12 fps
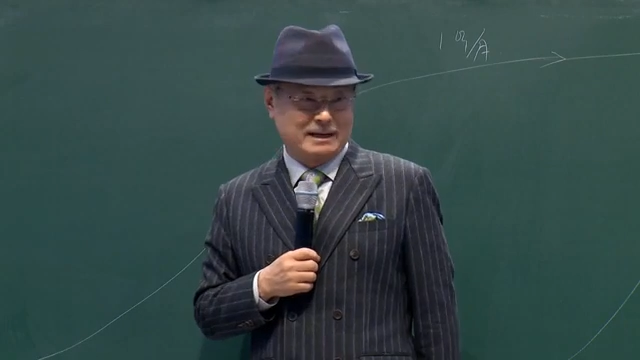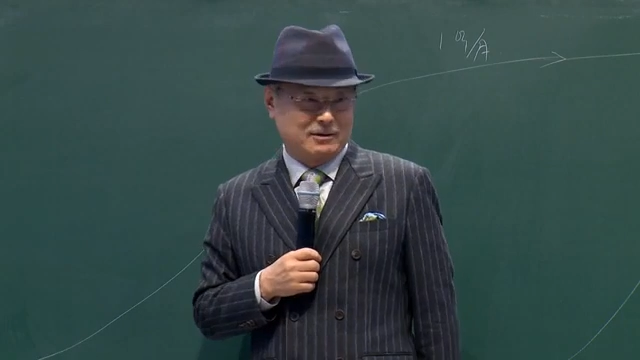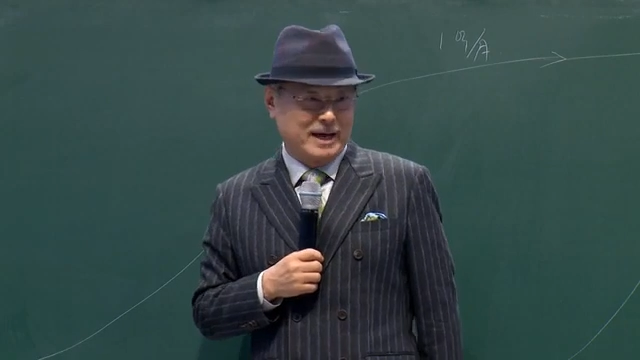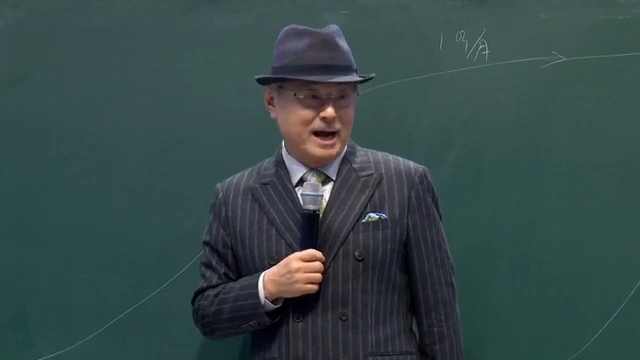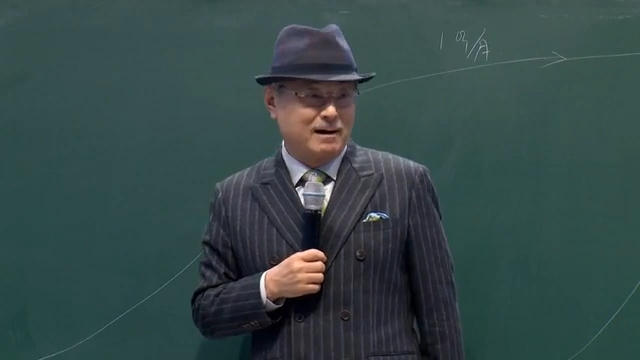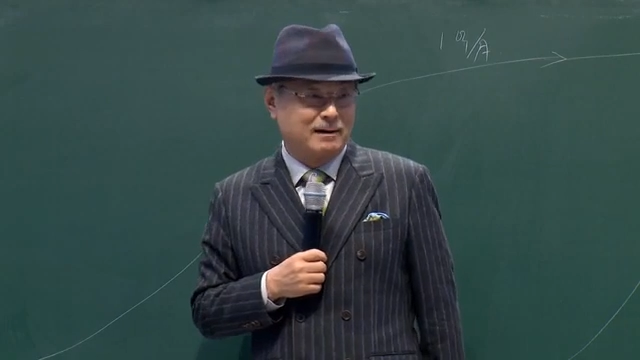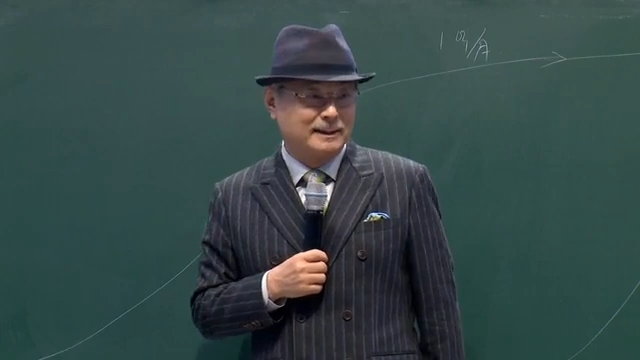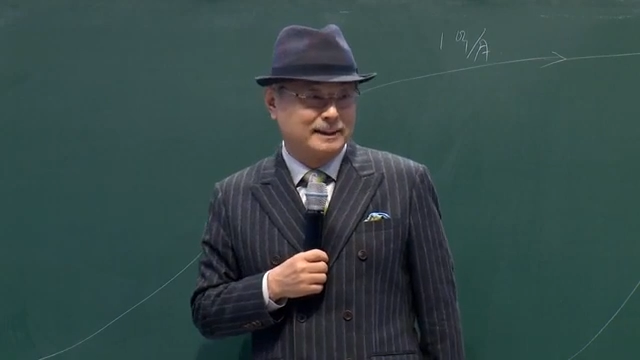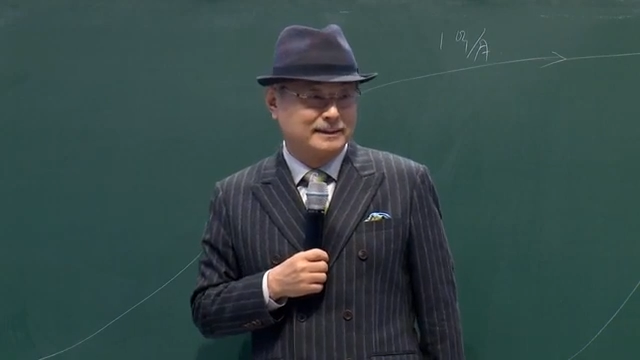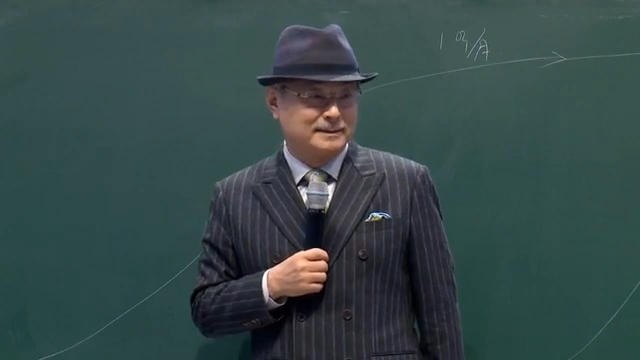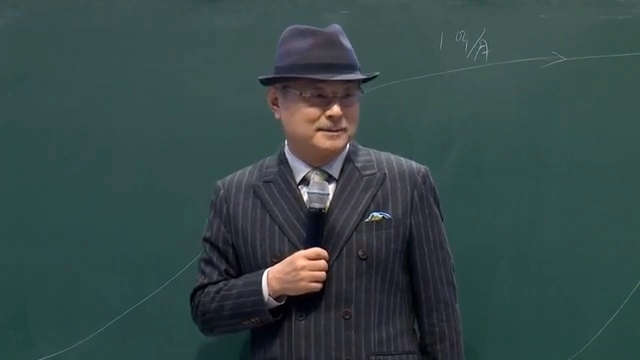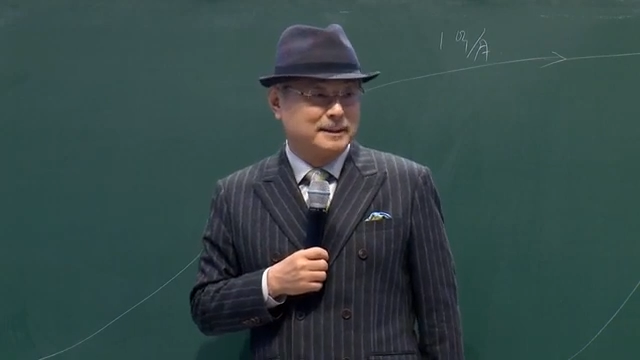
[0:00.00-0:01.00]
building,
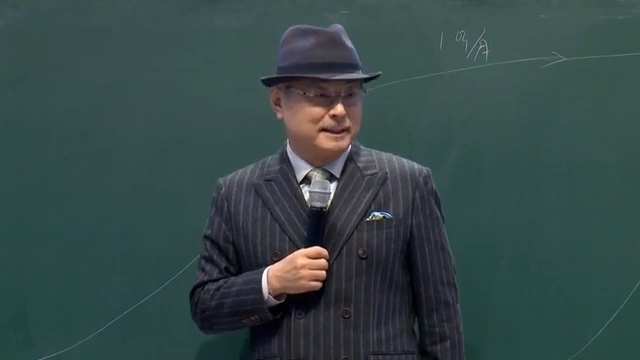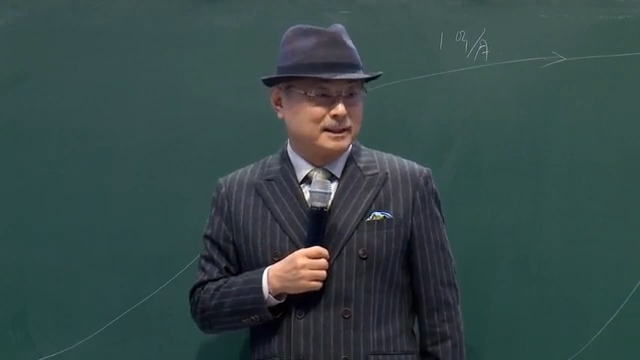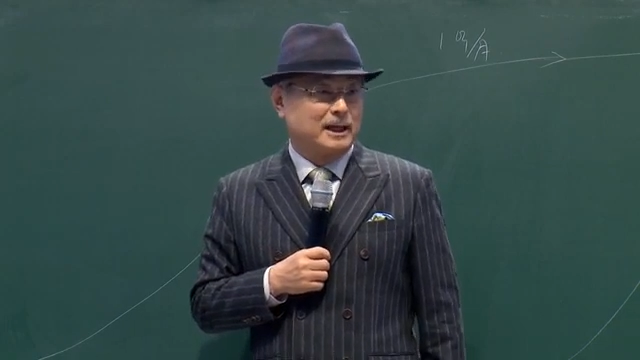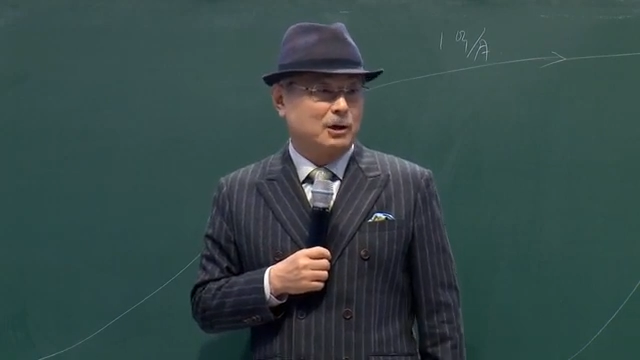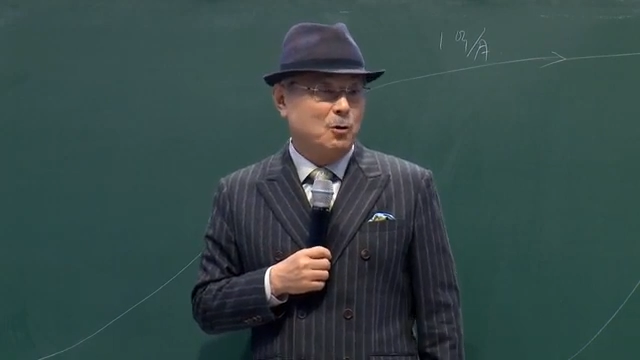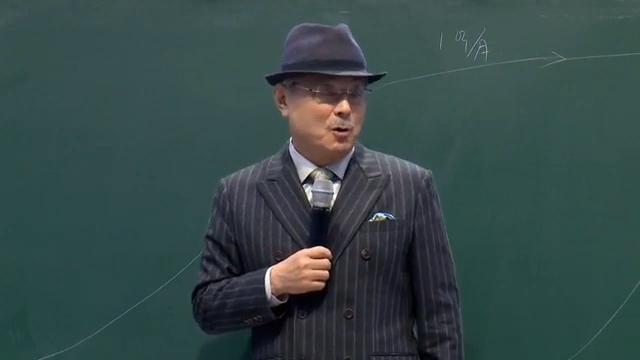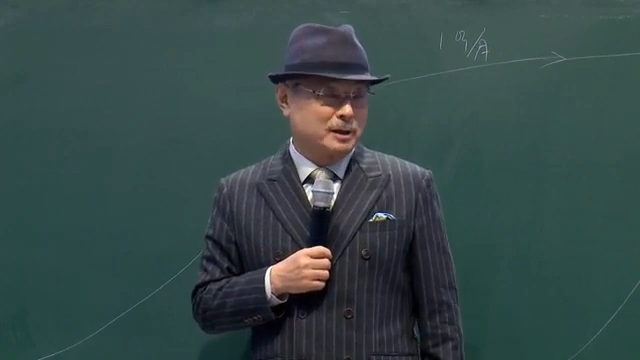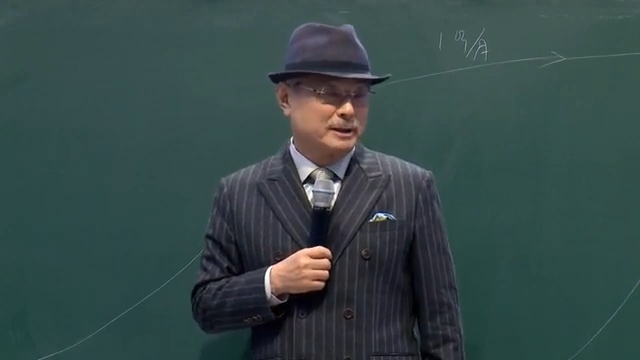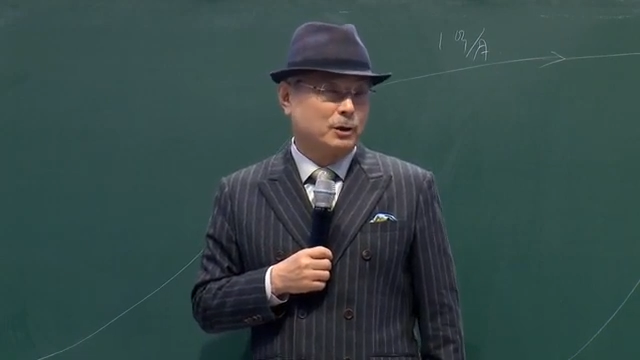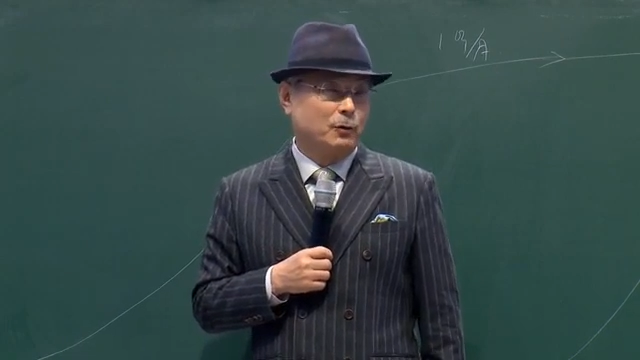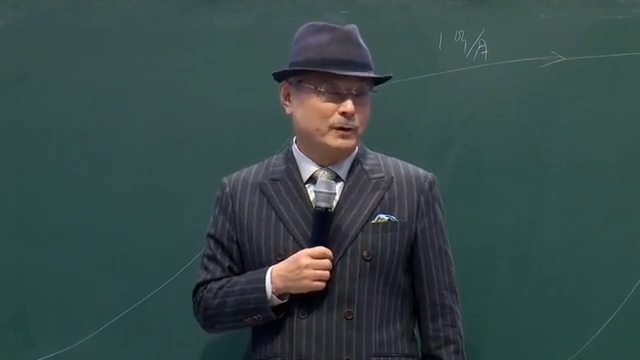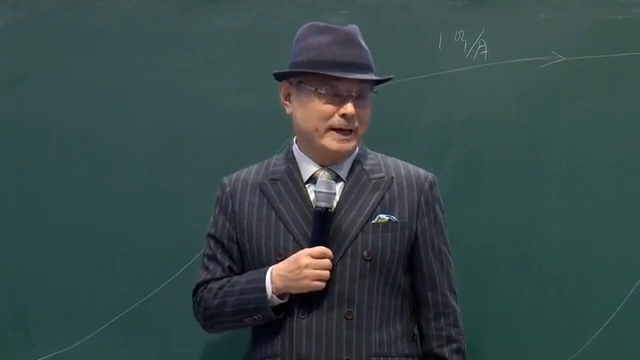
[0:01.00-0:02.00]
and our
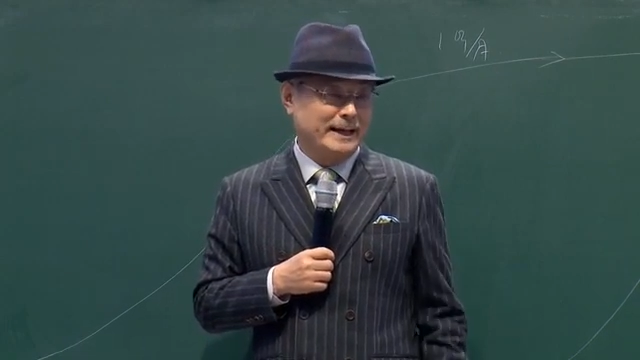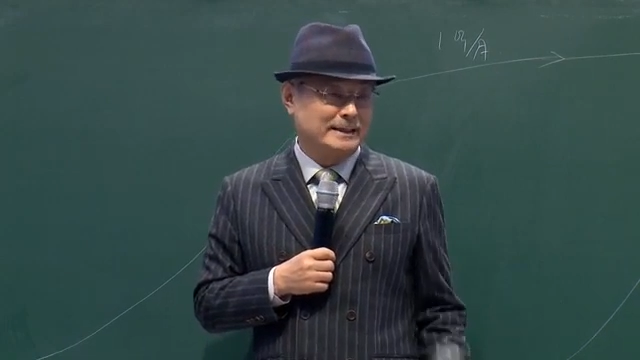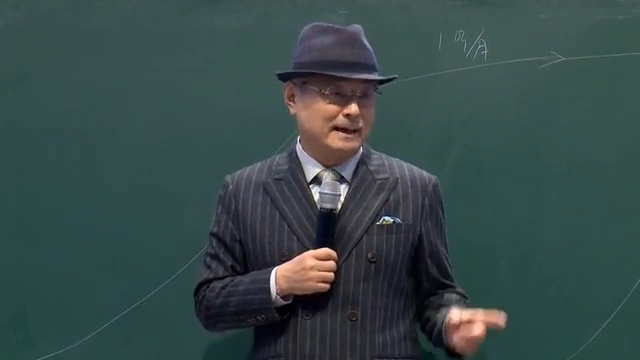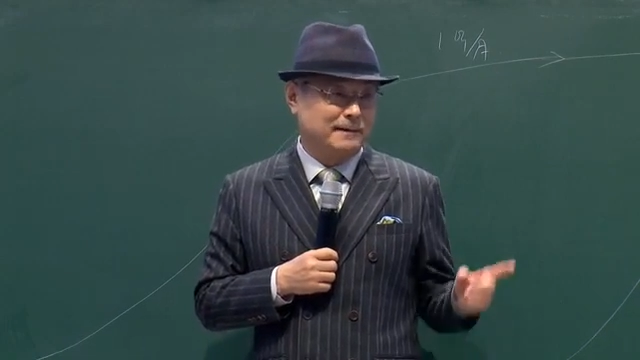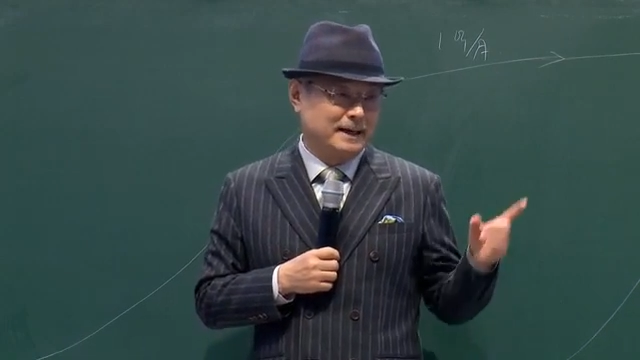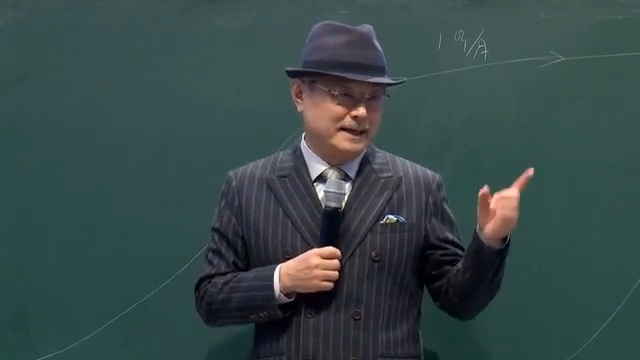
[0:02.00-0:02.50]
company building